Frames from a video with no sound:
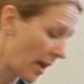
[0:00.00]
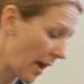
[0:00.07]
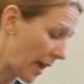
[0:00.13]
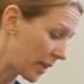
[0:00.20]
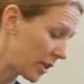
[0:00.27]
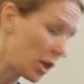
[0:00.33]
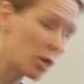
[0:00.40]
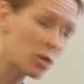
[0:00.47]

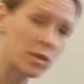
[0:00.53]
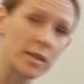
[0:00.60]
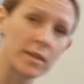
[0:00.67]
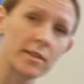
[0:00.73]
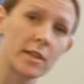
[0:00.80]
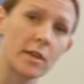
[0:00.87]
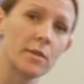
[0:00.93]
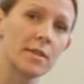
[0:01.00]
and usually
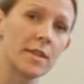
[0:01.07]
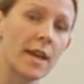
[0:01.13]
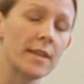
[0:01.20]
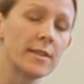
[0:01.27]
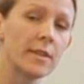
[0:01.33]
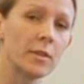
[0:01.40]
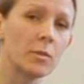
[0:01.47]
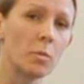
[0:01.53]

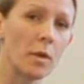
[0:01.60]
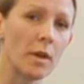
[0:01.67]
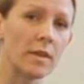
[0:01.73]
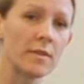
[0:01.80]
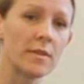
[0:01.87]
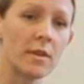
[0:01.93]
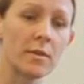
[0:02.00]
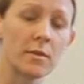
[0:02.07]
associated
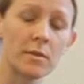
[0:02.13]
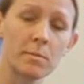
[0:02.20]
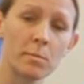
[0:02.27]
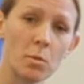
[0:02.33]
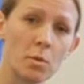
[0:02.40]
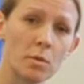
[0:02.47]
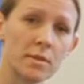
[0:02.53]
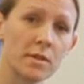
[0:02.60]
with
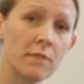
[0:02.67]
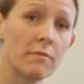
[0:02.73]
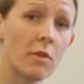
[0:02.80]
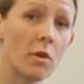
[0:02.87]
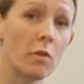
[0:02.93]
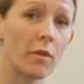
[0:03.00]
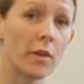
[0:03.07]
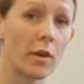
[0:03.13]
sports that
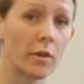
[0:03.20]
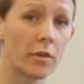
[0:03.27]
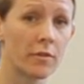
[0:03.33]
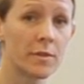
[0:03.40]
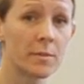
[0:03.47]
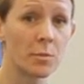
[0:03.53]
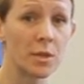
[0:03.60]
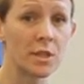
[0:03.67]
involve a lot of
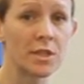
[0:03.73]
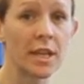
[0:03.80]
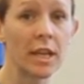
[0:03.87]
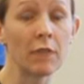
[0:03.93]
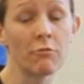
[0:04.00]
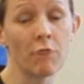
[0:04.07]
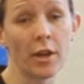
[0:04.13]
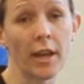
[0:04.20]
sprinting
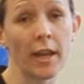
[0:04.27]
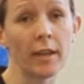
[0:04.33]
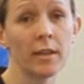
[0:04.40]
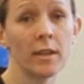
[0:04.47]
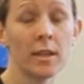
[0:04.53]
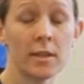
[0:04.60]
and running,